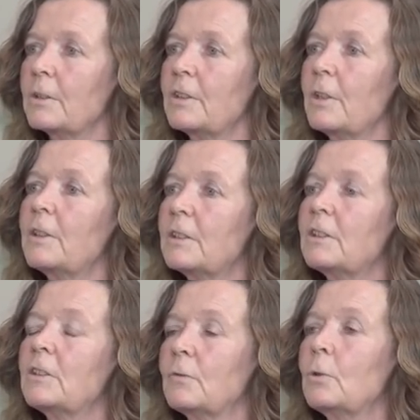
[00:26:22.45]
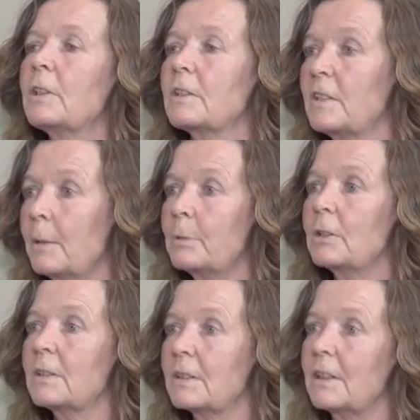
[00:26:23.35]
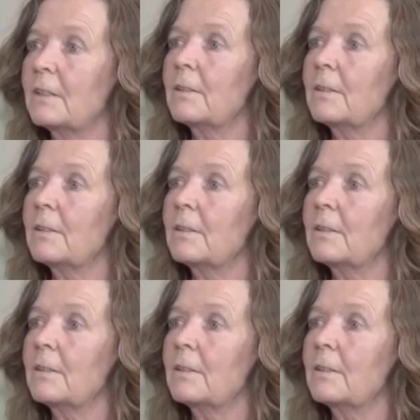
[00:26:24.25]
So there's this full acceptance that,